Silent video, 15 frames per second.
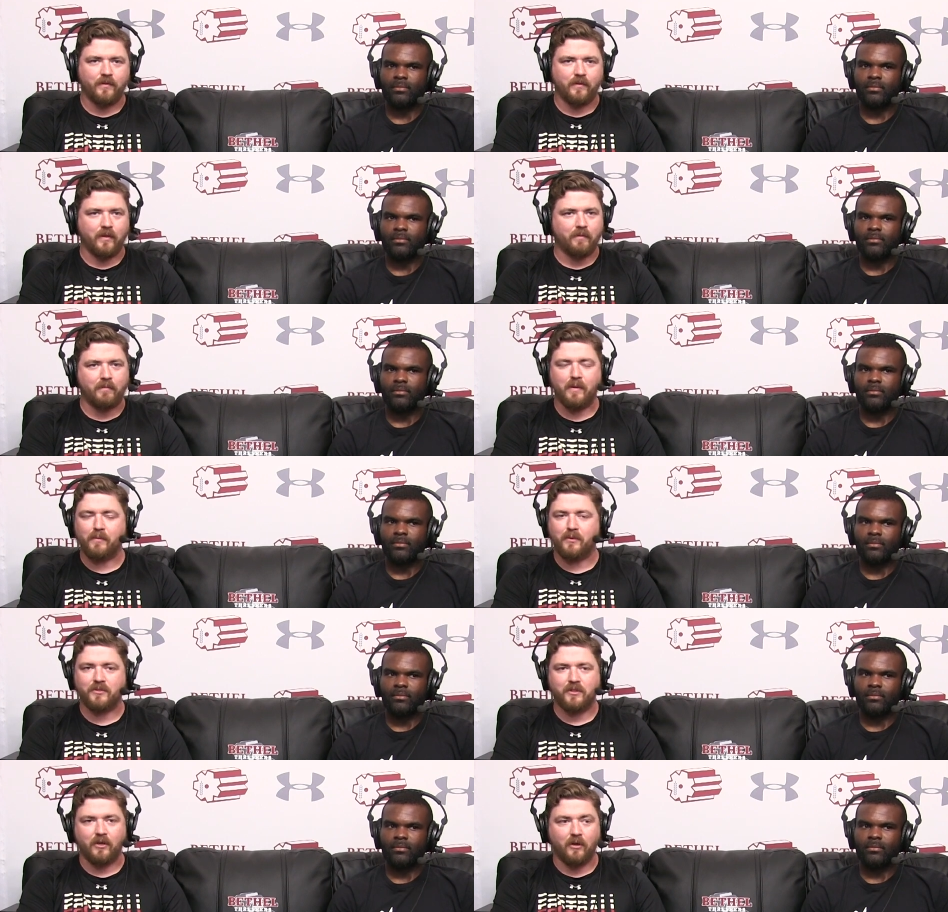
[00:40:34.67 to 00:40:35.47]
Speaker 1: that
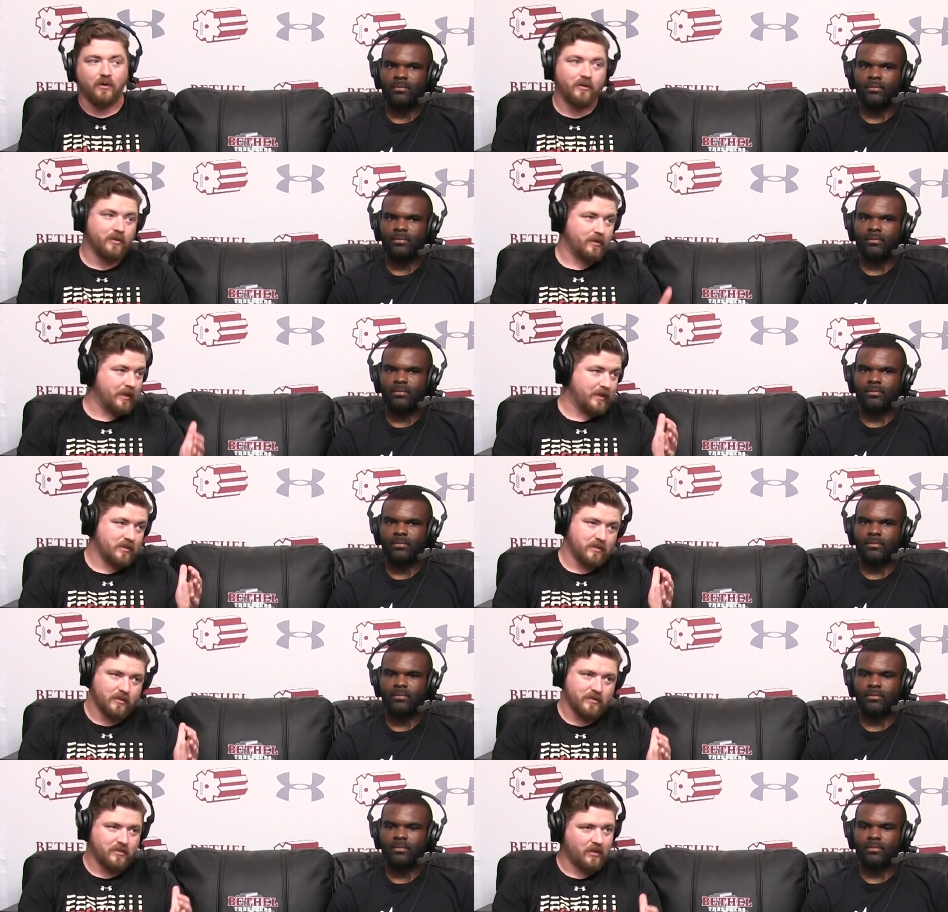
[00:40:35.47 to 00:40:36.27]
people could say, "Oh, you
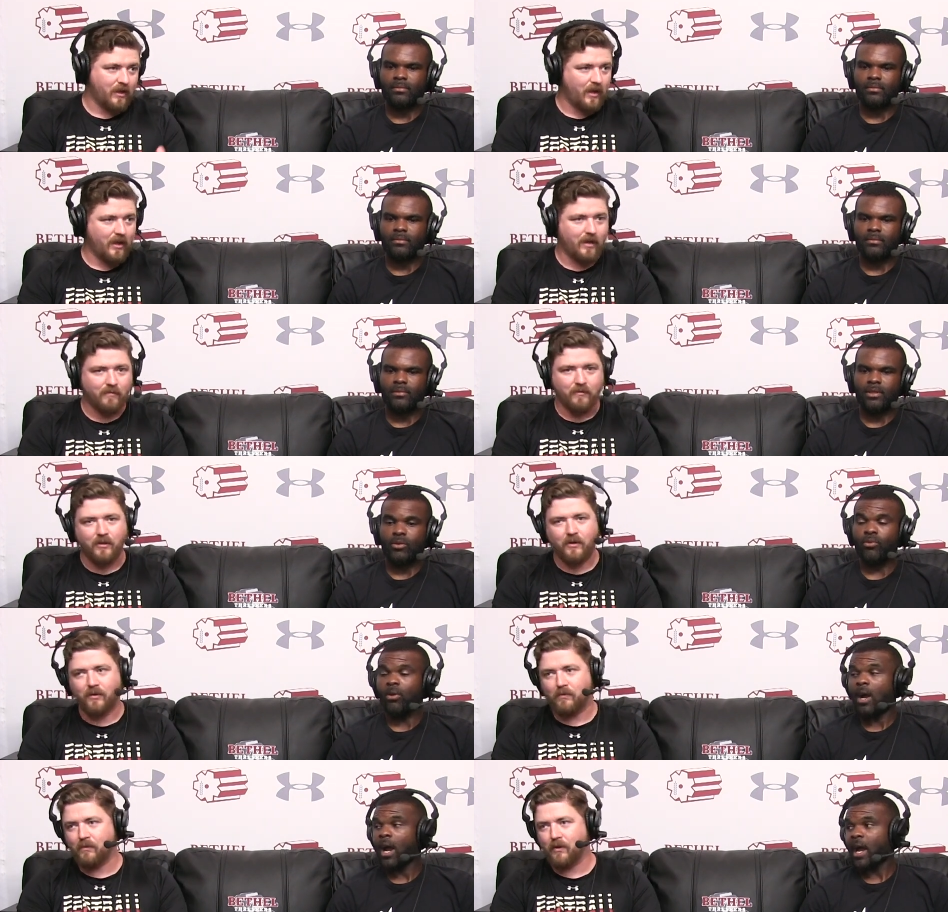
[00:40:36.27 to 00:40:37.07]
guys lost the game."
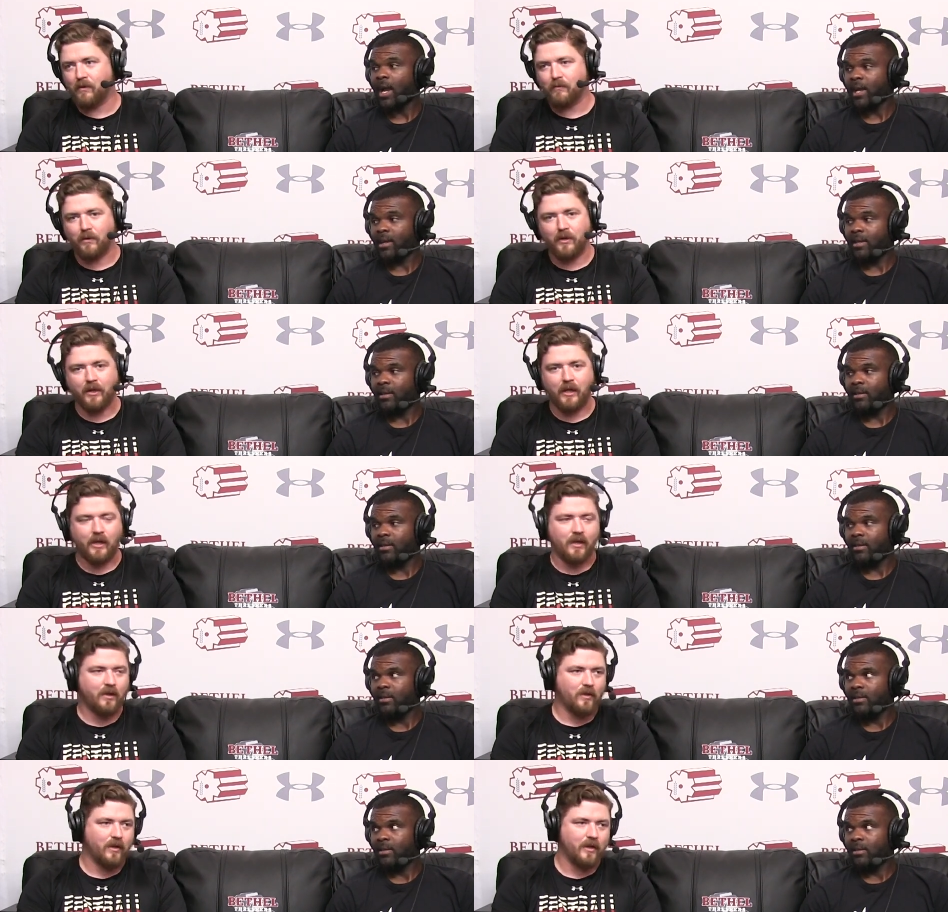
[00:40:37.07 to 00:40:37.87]
You know, right. we're we're going
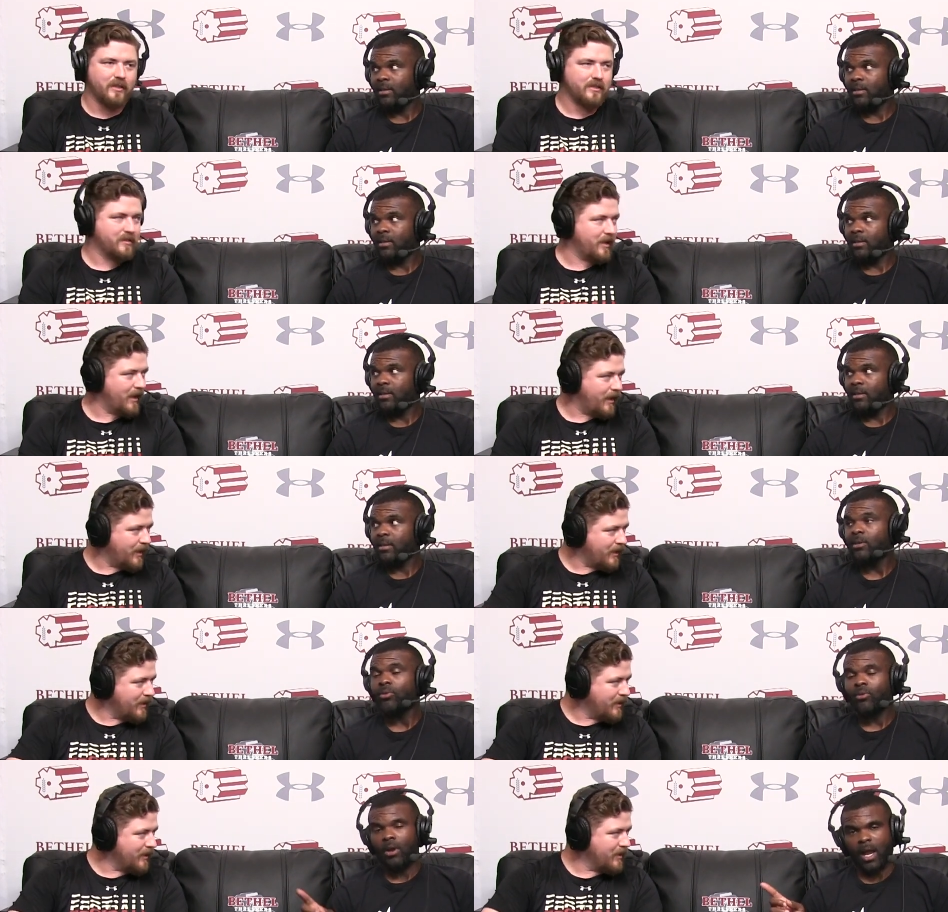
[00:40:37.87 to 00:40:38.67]
to analyze
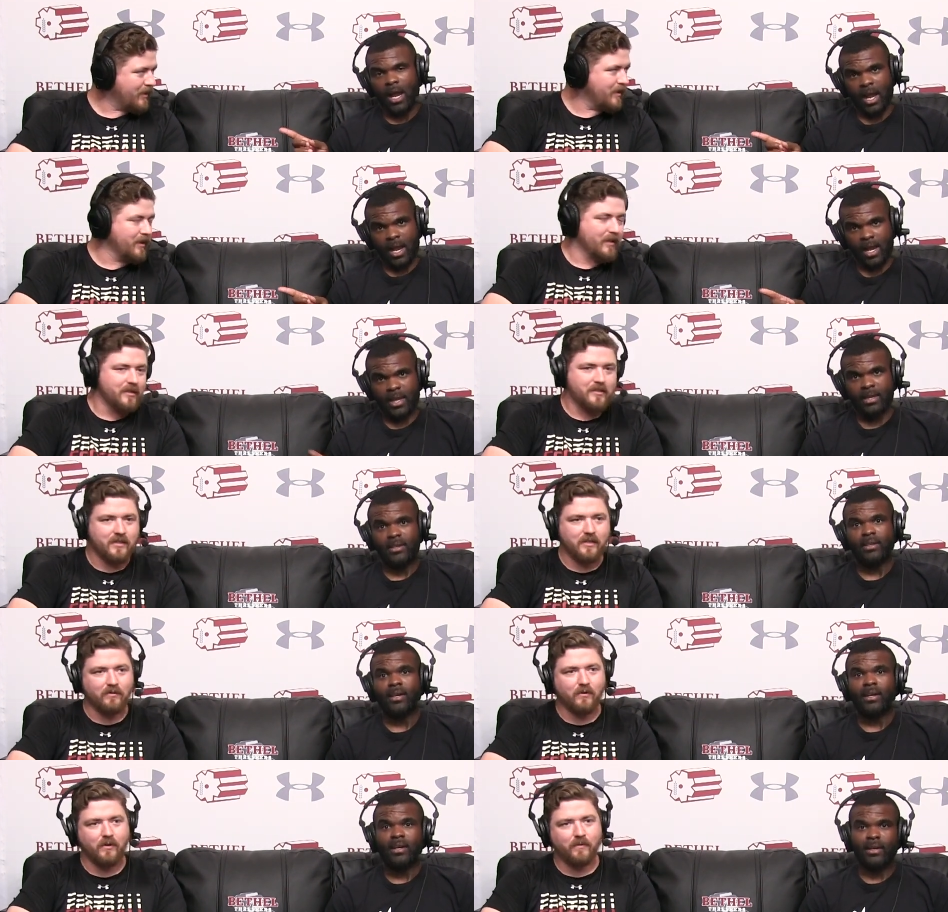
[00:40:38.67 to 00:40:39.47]
that and right.
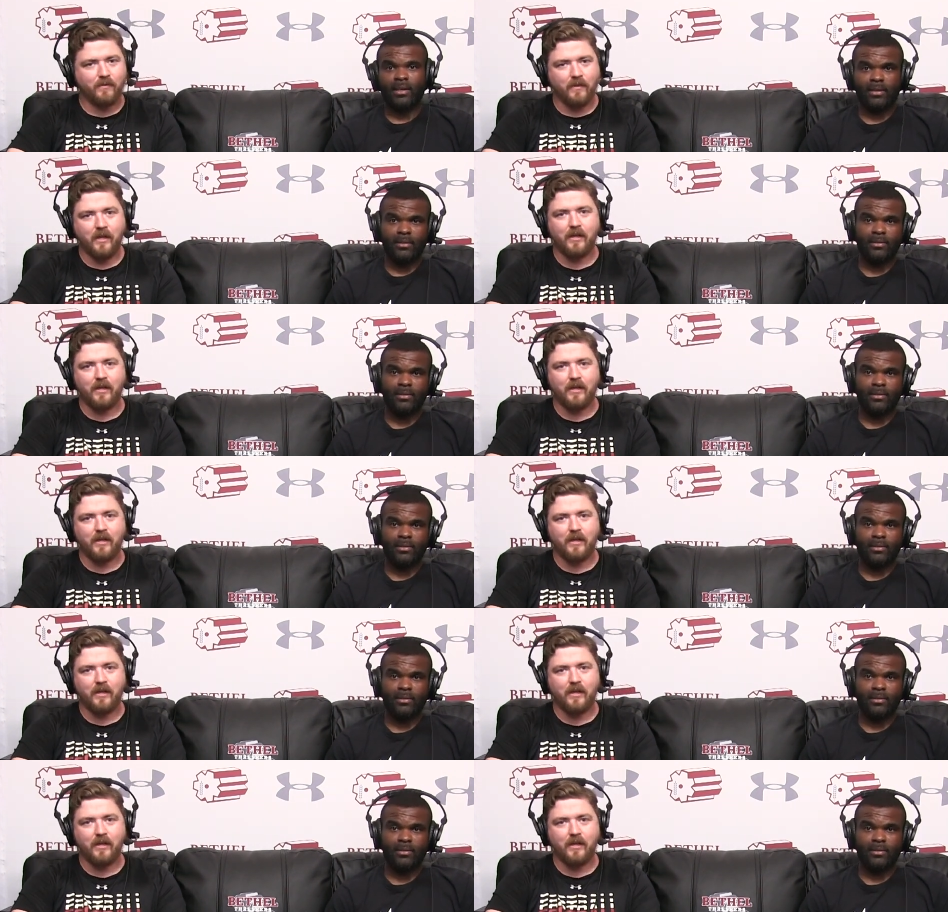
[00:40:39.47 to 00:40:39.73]
see what yeah.